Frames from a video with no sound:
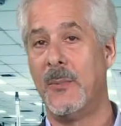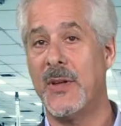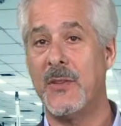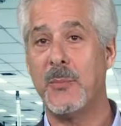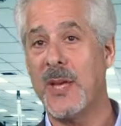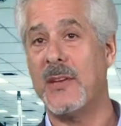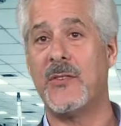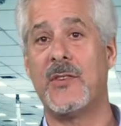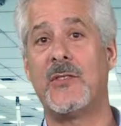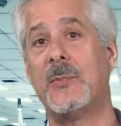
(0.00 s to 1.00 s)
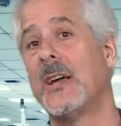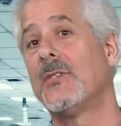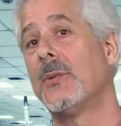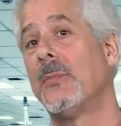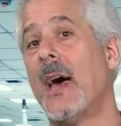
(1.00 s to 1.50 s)
But the biggest
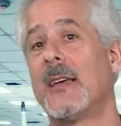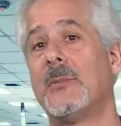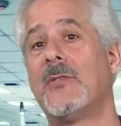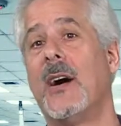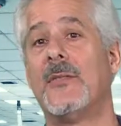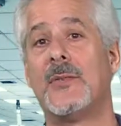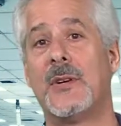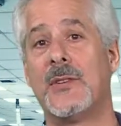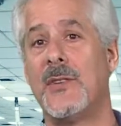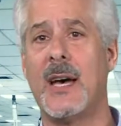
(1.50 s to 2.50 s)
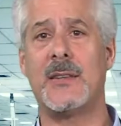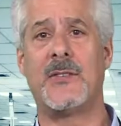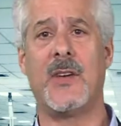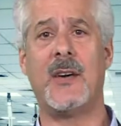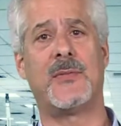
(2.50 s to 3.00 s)
expense with backup software is not
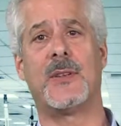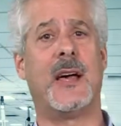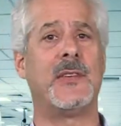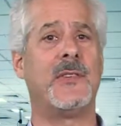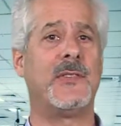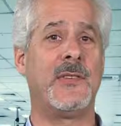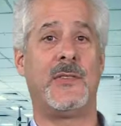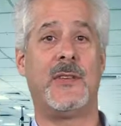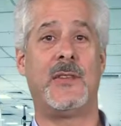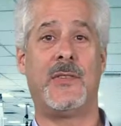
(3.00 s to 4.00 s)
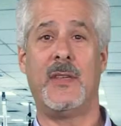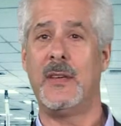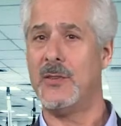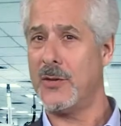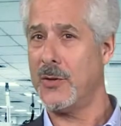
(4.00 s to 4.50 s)
the software licenses, it's the
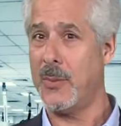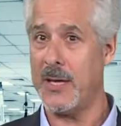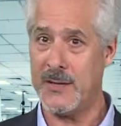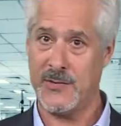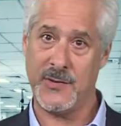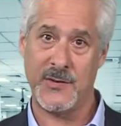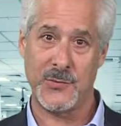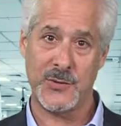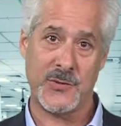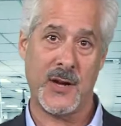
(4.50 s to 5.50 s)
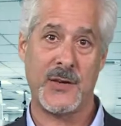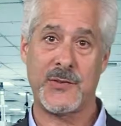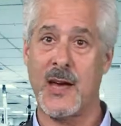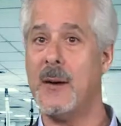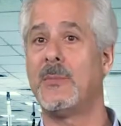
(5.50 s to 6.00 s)
interdependencies which
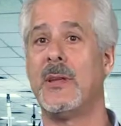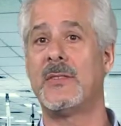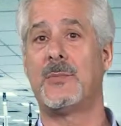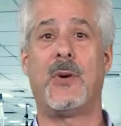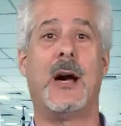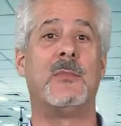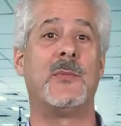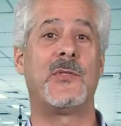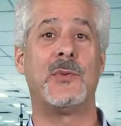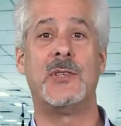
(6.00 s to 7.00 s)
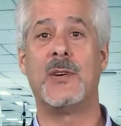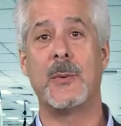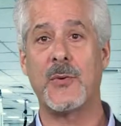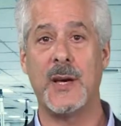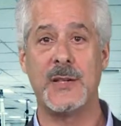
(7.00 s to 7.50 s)
cause complex problems when you
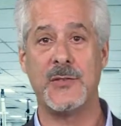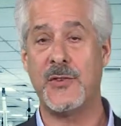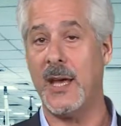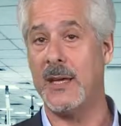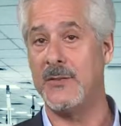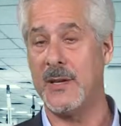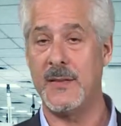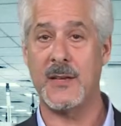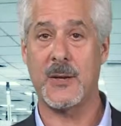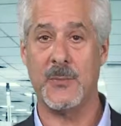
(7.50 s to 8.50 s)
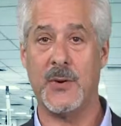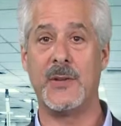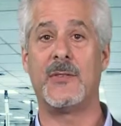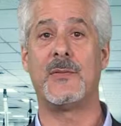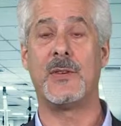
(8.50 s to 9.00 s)
upgrade or change any of the
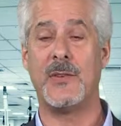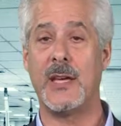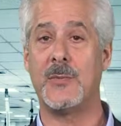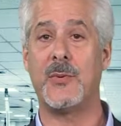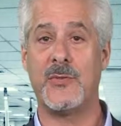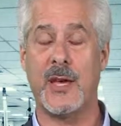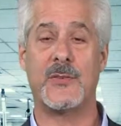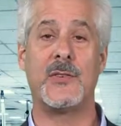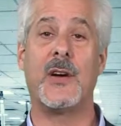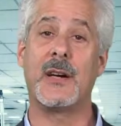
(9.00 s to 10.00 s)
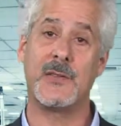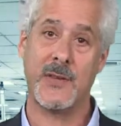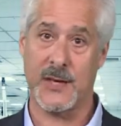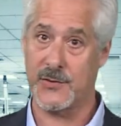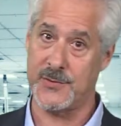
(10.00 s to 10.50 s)
components of your data protection
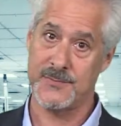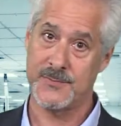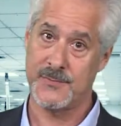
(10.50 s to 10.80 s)
architecture.